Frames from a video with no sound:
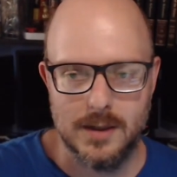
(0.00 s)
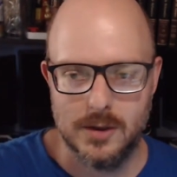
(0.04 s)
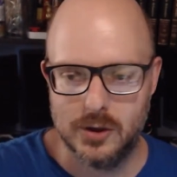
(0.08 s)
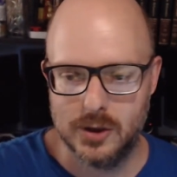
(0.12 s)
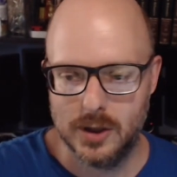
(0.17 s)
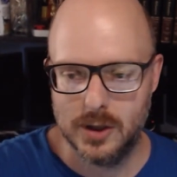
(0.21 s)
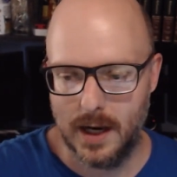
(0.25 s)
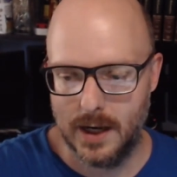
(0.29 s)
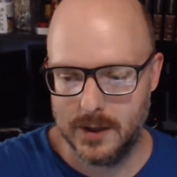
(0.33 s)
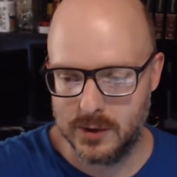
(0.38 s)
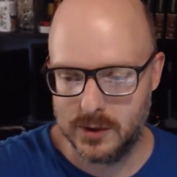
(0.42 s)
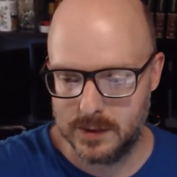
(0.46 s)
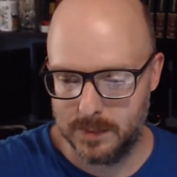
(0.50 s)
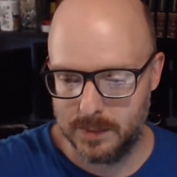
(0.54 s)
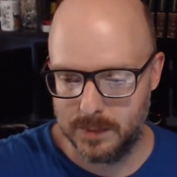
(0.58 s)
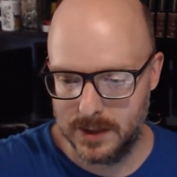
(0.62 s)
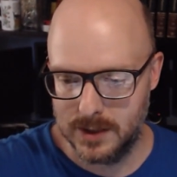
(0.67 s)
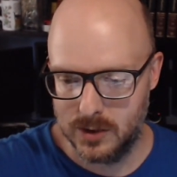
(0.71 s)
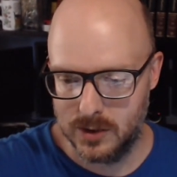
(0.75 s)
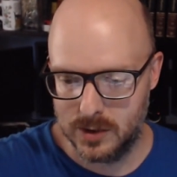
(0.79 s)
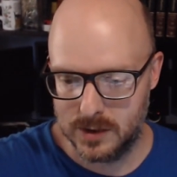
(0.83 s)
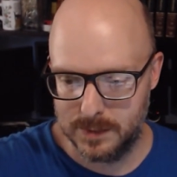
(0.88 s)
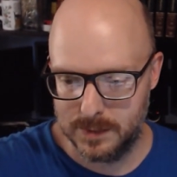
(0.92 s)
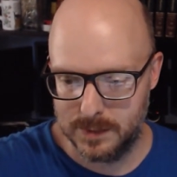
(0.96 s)
Charges by
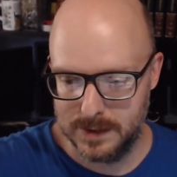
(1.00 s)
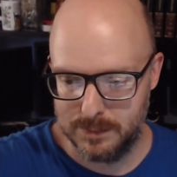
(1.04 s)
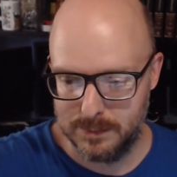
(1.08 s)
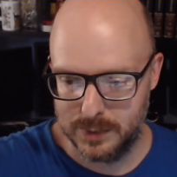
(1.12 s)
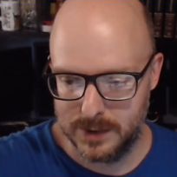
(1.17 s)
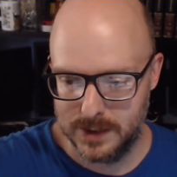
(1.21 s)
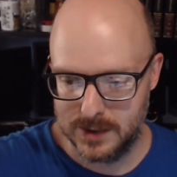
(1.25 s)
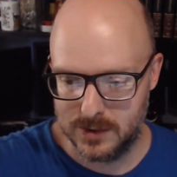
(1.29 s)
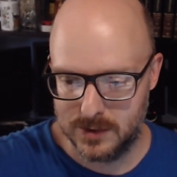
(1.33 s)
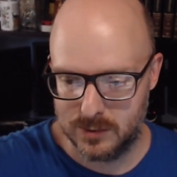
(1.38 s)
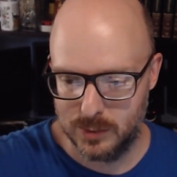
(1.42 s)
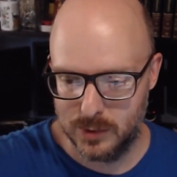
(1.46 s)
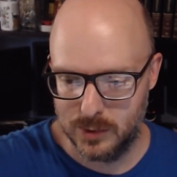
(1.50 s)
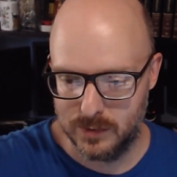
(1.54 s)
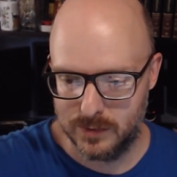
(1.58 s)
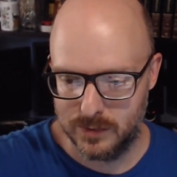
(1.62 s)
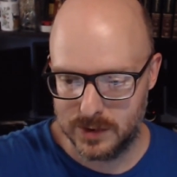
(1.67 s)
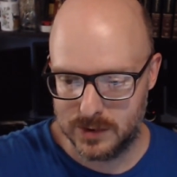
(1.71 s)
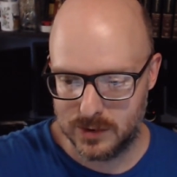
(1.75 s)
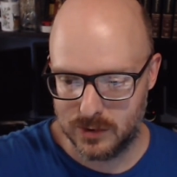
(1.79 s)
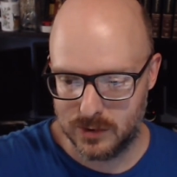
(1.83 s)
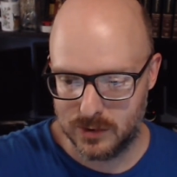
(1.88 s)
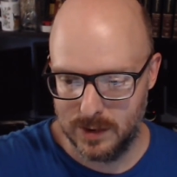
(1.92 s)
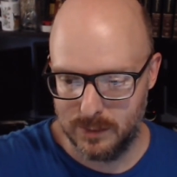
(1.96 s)
USB. Please remove the
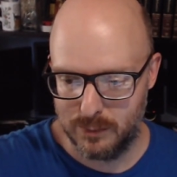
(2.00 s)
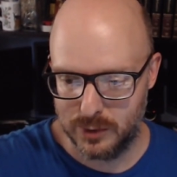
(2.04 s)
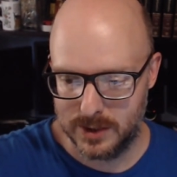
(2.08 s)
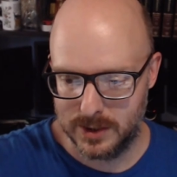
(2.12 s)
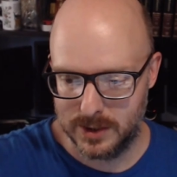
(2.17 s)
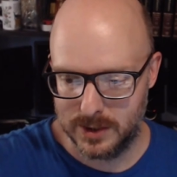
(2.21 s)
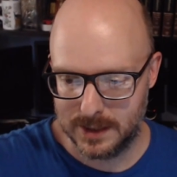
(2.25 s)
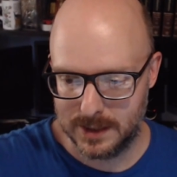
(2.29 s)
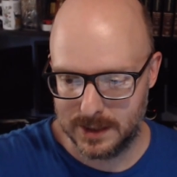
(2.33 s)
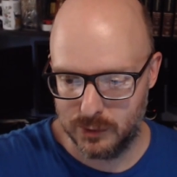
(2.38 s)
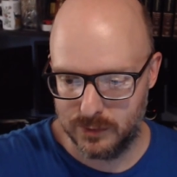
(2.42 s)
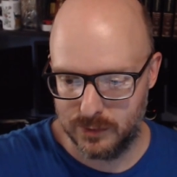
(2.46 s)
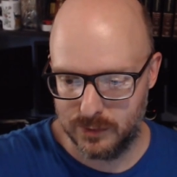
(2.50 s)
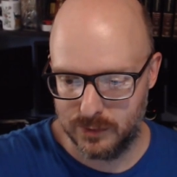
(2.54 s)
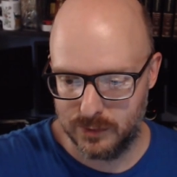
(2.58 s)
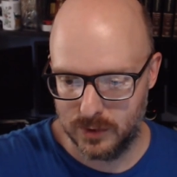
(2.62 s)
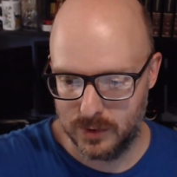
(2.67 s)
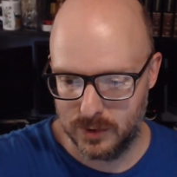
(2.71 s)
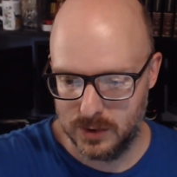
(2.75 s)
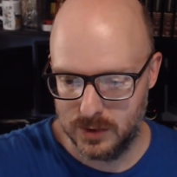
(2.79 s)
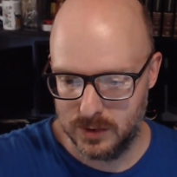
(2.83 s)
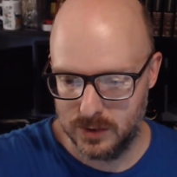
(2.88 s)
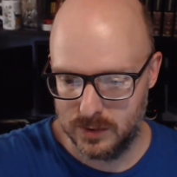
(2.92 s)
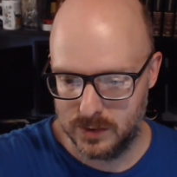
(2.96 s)
screen protector before
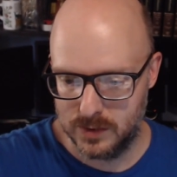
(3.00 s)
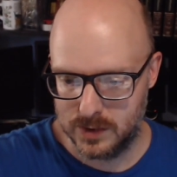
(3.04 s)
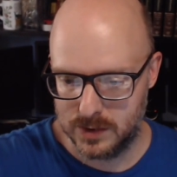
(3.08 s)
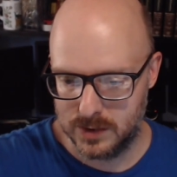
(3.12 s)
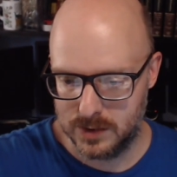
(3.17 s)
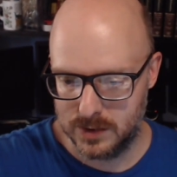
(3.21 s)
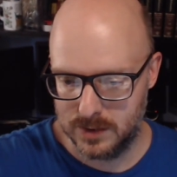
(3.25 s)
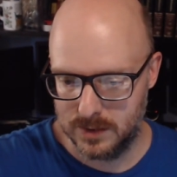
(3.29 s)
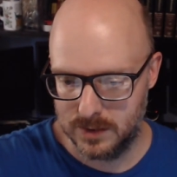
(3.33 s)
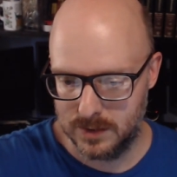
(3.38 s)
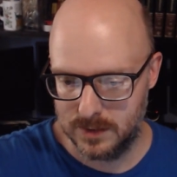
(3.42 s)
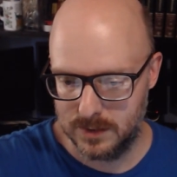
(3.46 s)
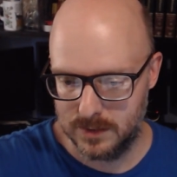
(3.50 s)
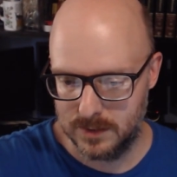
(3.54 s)
use.